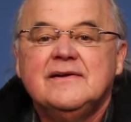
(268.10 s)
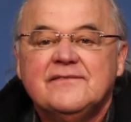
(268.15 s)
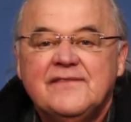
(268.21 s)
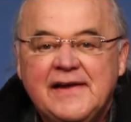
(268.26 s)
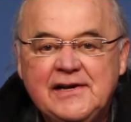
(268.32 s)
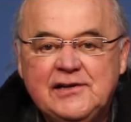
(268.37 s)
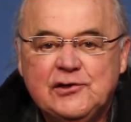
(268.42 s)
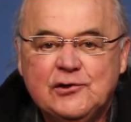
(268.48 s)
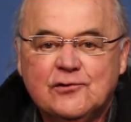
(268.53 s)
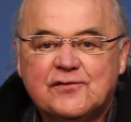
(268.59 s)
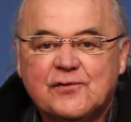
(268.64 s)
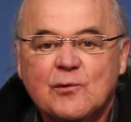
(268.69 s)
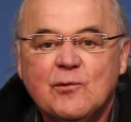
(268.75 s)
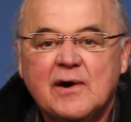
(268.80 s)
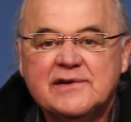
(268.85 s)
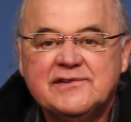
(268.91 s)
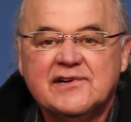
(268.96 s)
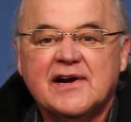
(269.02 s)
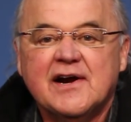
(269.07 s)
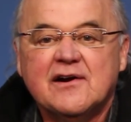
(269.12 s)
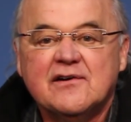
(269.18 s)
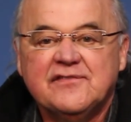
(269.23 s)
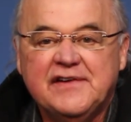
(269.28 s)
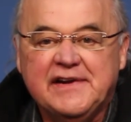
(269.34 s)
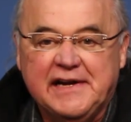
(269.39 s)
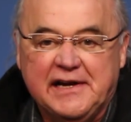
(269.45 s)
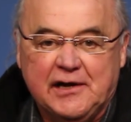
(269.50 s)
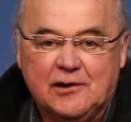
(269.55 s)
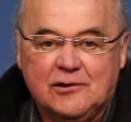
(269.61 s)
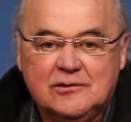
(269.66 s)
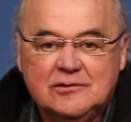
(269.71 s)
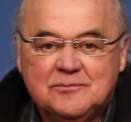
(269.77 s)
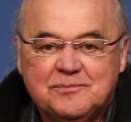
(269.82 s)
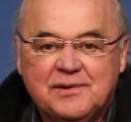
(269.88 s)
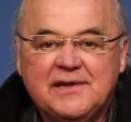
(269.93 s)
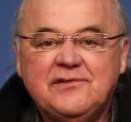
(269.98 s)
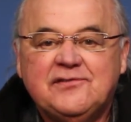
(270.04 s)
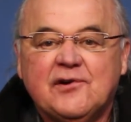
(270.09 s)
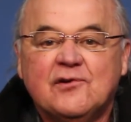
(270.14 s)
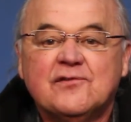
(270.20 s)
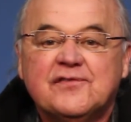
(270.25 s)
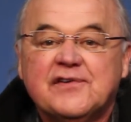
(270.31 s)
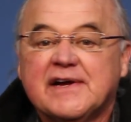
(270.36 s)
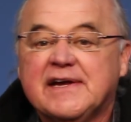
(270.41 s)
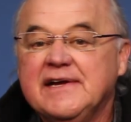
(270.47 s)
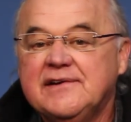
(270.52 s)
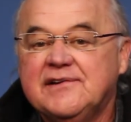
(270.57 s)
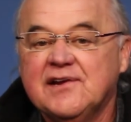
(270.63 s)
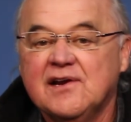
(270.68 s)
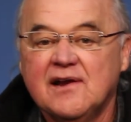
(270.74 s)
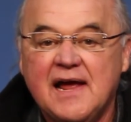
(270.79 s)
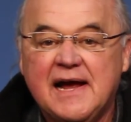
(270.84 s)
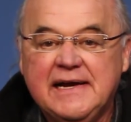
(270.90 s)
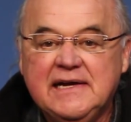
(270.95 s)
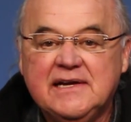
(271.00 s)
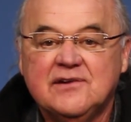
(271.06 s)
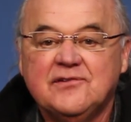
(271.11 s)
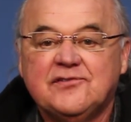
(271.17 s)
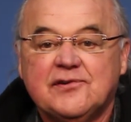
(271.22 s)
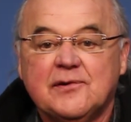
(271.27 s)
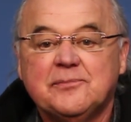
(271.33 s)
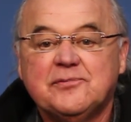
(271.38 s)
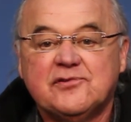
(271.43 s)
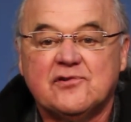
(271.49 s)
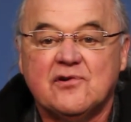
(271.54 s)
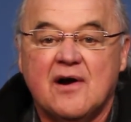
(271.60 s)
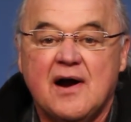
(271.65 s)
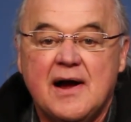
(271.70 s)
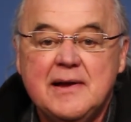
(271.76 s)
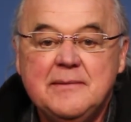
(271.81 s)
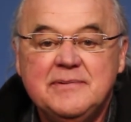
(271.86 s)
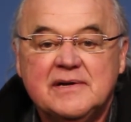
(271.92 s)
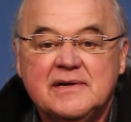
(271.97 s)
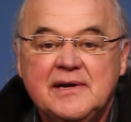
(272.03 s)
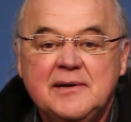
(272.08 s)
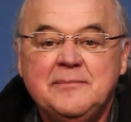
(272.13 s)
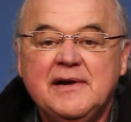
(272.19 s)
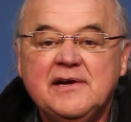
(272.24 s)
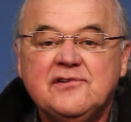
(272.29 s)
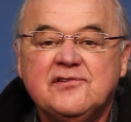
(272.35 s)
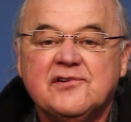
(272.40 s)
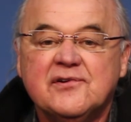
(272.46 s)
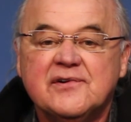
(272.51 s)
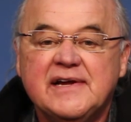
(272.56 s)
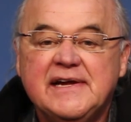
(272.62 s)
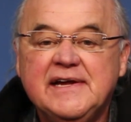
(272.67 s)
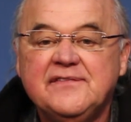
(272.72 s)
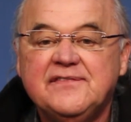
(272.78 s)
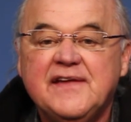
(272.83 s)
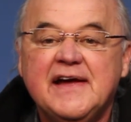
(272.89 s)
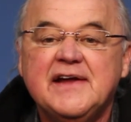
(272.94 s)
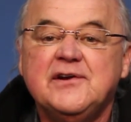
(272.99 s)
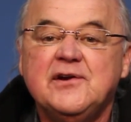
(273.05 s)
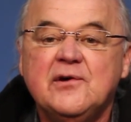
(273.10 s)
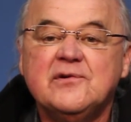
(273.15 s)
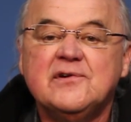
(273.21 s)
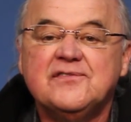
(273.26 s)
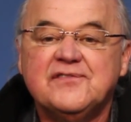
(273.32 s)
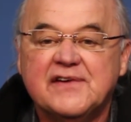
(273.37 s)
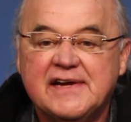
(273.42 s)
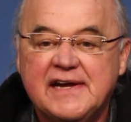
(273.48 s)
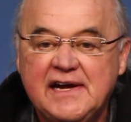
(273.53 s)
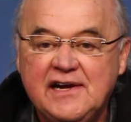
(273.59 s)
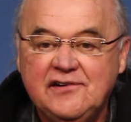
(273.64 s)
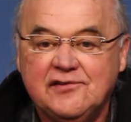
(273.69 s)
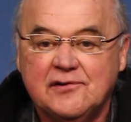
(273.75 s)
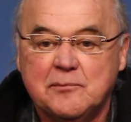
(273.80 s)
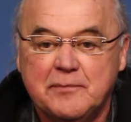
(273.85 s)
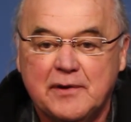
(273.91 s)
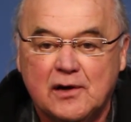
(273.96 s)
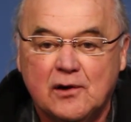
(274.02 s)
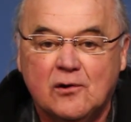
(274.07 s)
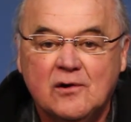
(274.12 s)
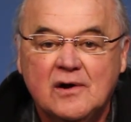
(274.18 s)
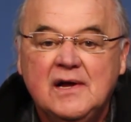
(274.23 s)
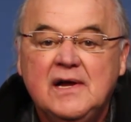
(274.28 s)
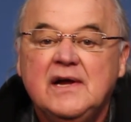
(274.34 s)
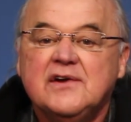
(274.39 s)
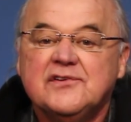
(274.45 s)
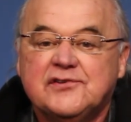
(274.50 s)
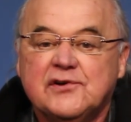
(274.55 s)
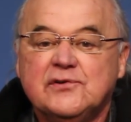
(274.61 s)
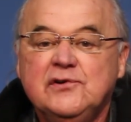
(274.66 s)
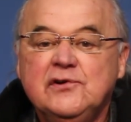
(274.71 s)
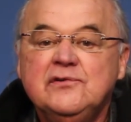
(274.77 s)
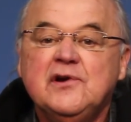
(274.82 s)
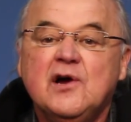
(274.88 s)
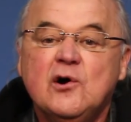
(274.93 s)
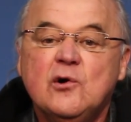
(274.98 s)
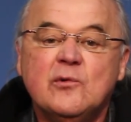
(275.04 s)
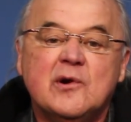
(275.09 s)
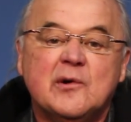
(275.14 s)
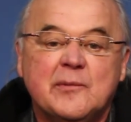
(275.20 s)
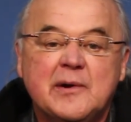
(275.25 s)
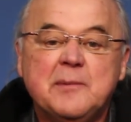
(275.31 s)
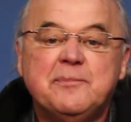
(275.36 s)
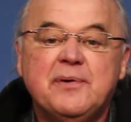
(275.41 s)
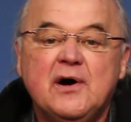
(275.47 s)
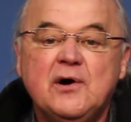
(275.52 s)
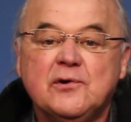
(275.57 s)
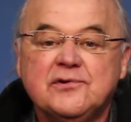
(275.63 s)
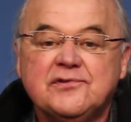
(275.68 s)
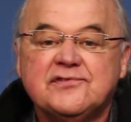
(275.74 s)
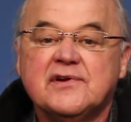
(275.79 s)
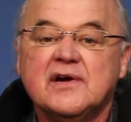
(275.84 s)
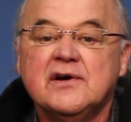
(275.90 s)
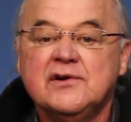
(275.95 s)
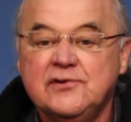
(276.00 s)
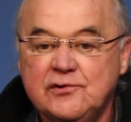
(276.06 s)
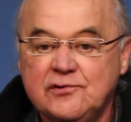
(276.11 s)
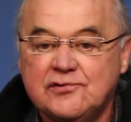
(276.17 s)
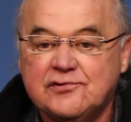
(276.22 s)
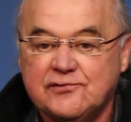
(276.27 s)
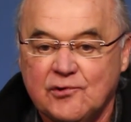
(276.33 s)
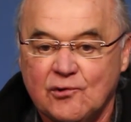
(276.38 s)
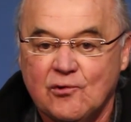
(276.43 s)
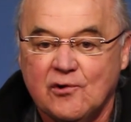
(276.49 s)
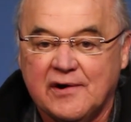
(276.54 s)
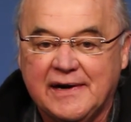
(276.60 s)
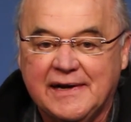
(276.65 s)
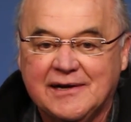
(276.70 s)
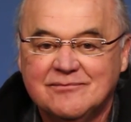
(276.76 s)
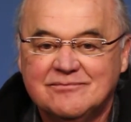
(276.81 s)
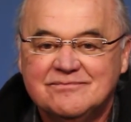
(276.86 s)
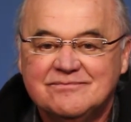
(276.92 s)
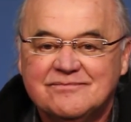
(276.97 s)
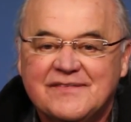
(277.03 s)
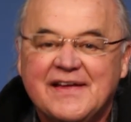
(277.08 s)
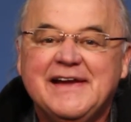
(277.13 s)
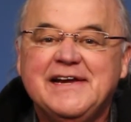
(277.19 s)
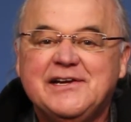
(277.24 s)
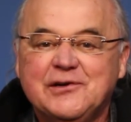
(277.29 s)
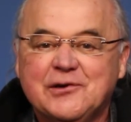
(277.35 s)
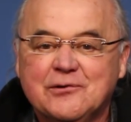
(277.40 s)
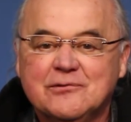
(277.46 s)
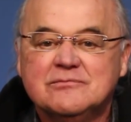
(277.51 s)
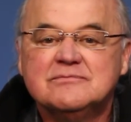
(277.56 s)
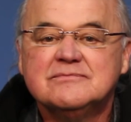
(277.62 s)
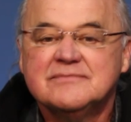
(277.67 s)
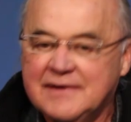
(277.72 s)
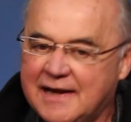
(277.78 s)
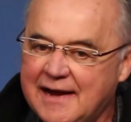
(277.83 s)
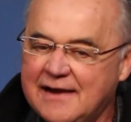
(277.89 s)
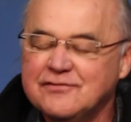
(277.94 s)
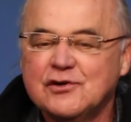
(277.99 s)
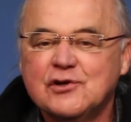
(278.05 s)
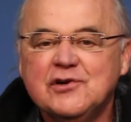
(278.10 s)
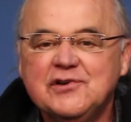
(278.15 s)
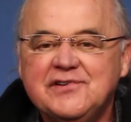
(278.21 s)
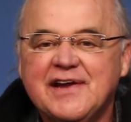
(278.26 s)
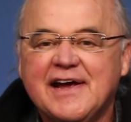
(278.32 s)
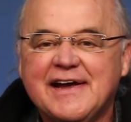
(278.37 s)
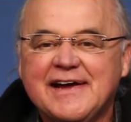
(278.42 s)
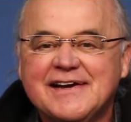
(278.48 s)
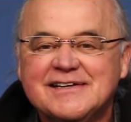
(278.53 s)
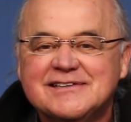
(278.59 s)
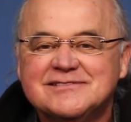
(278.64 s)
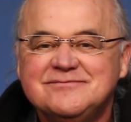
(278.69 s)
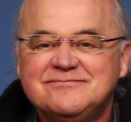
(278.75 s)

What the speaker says: Thank you for watching our video. Please don't forget to like and subscribe, and make sure to hit that notification bell so you know when we post a new story. Thank you. Have a good day.